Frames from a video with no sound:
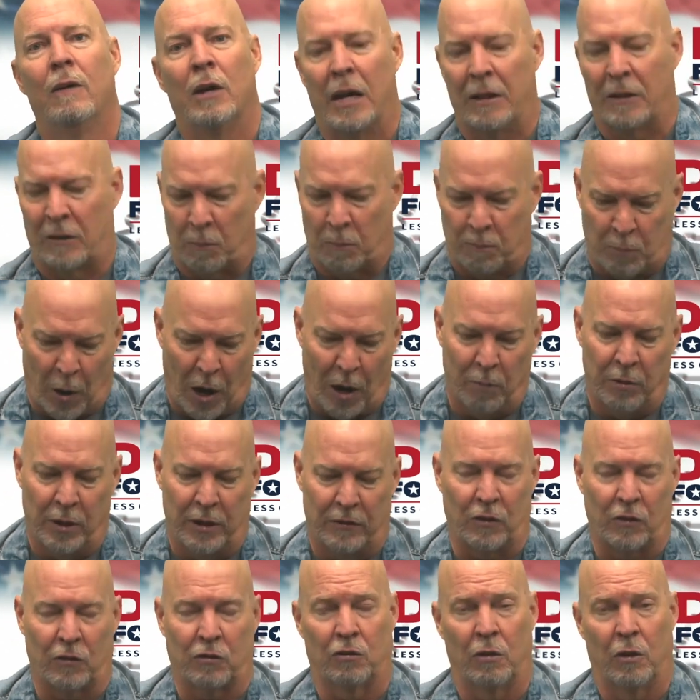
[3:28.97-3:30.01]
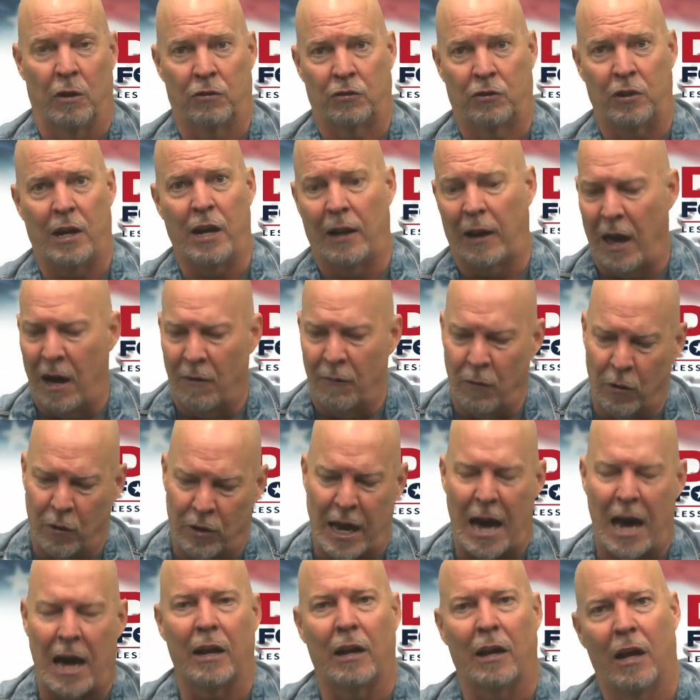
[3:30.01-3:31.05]
At the city level,
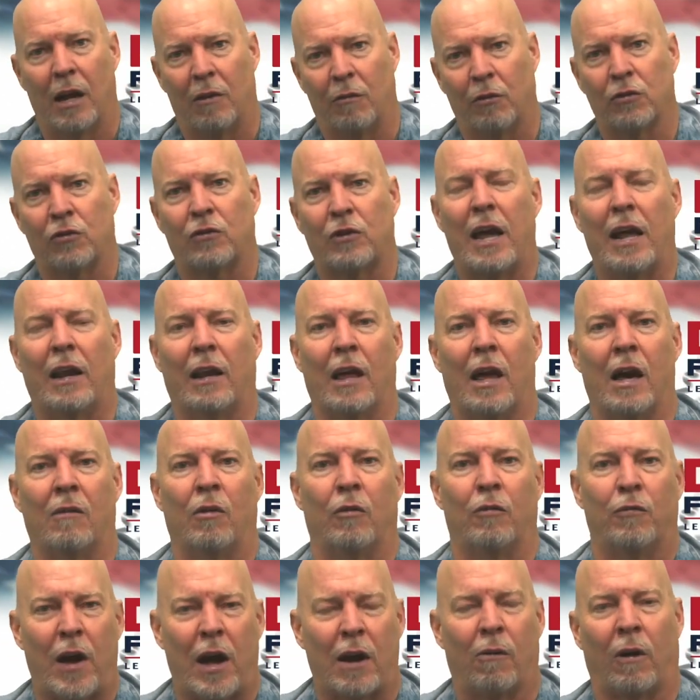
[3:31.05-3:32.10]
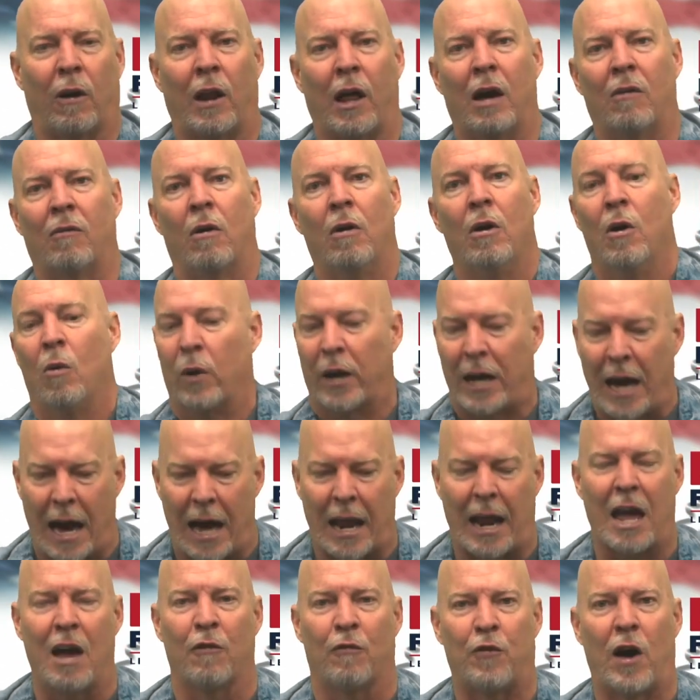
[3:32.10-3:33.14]
county level, state level, federal level. We got
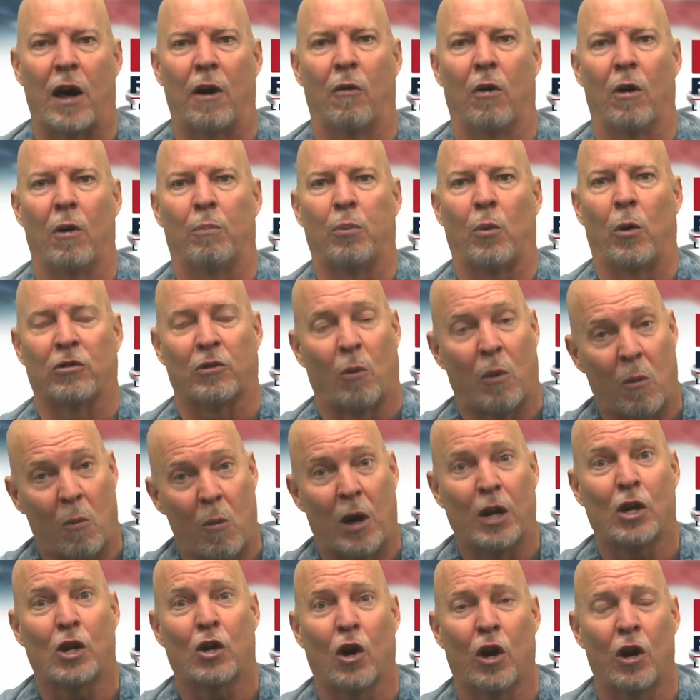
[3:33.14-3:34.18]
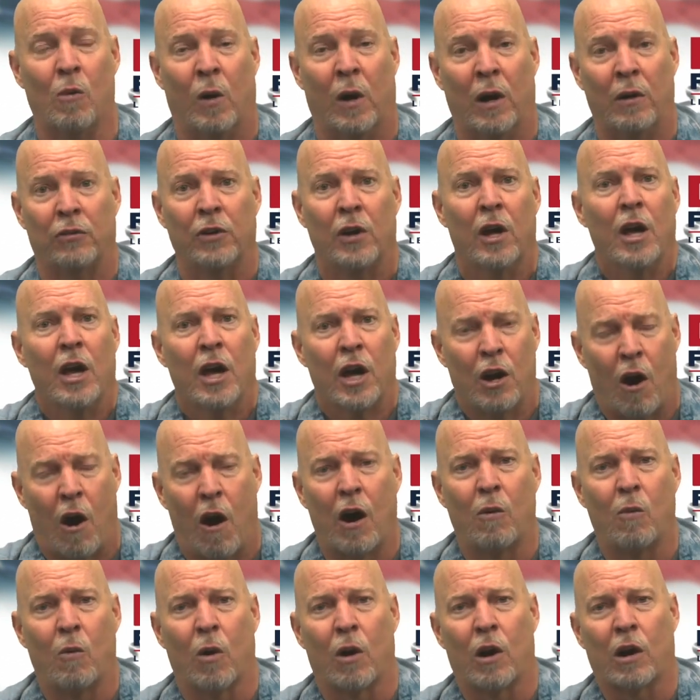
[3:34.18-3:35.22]
to have federal employees, and we want good ones, and
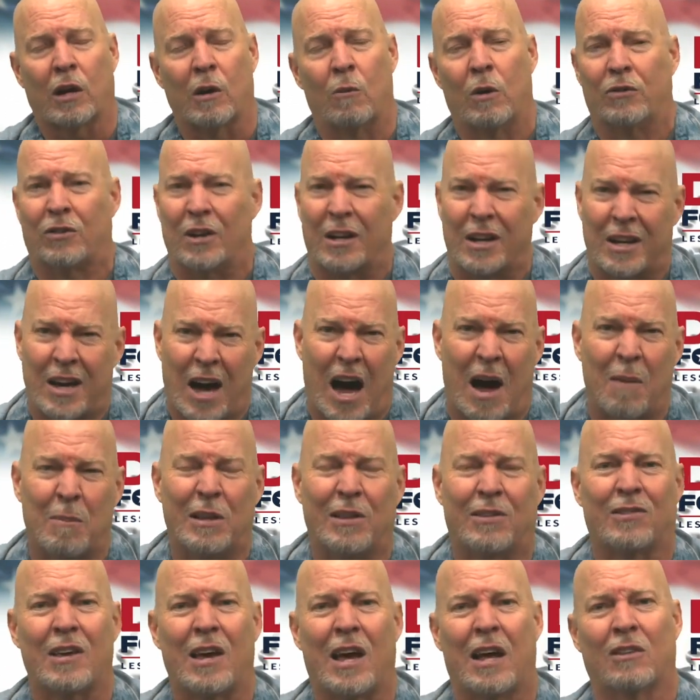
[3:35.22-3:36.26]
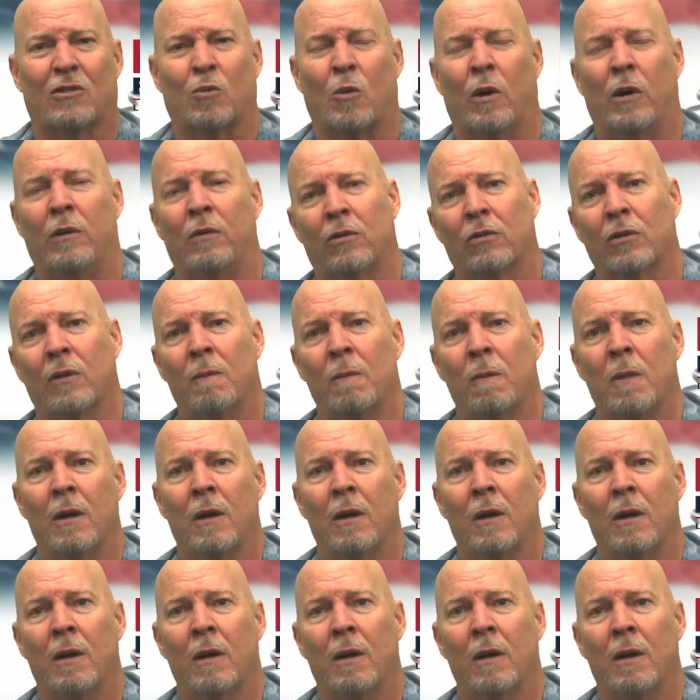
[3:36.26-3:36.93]
hardworking ones, and common sense ones.